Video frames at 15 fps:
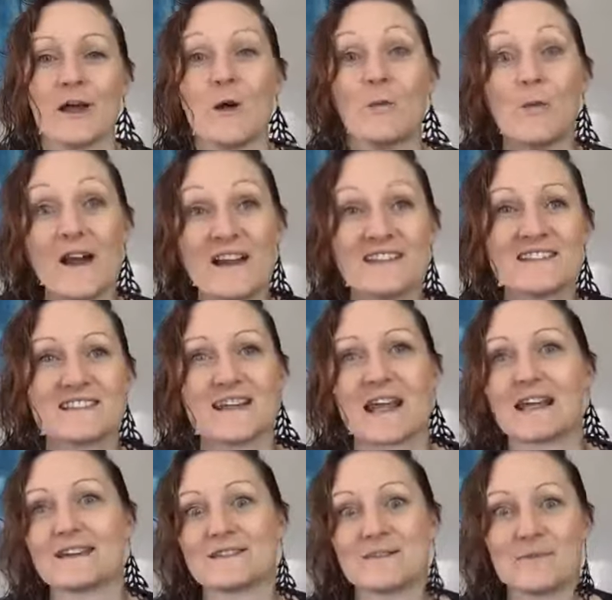
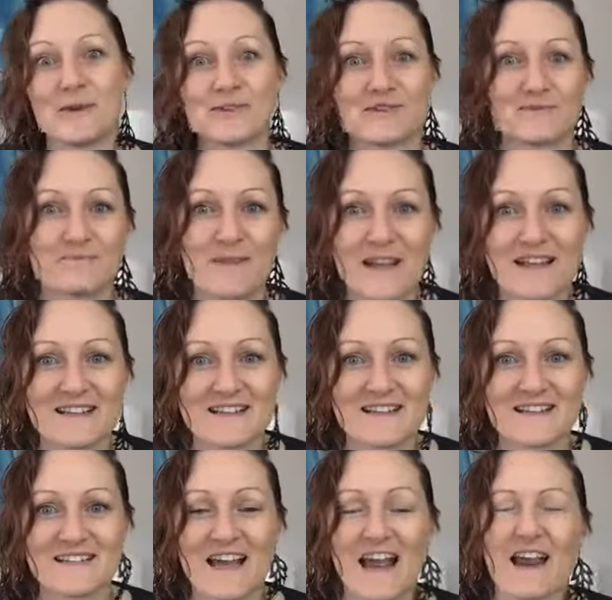Wednesday is the most
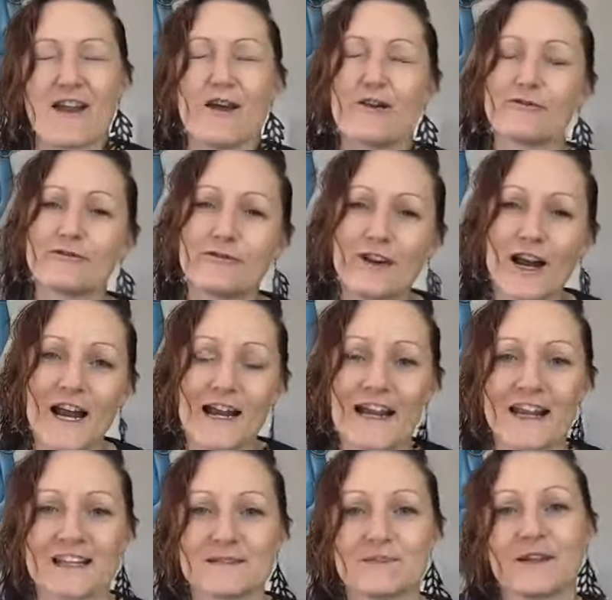amazing day.
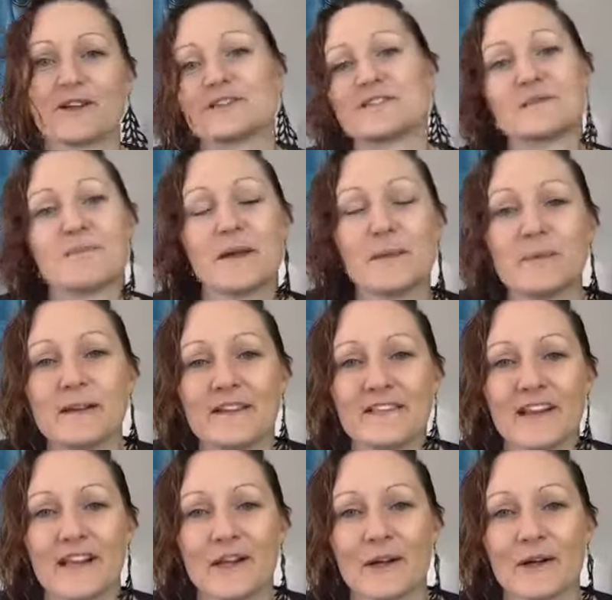Fridays, because the people in
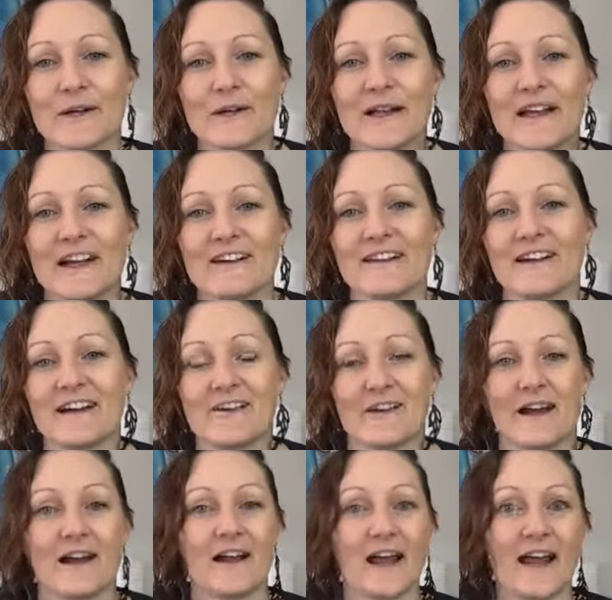their local area
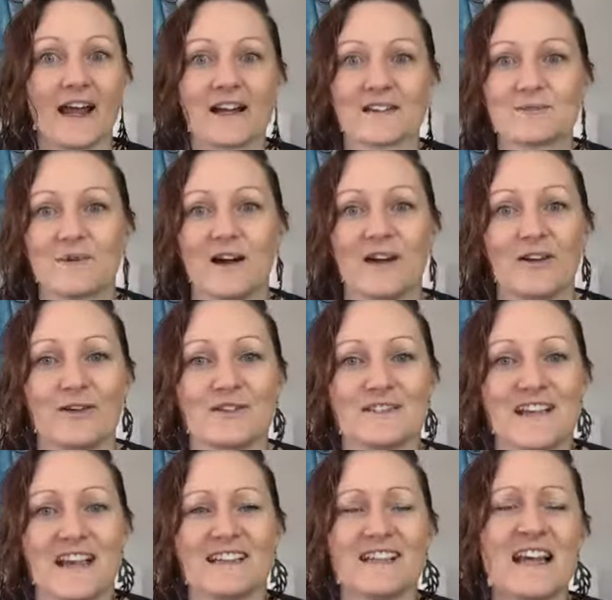are X, Y, or
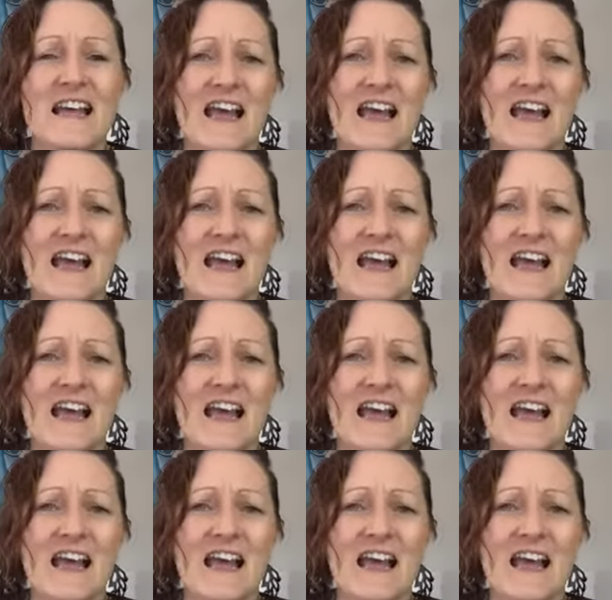Z.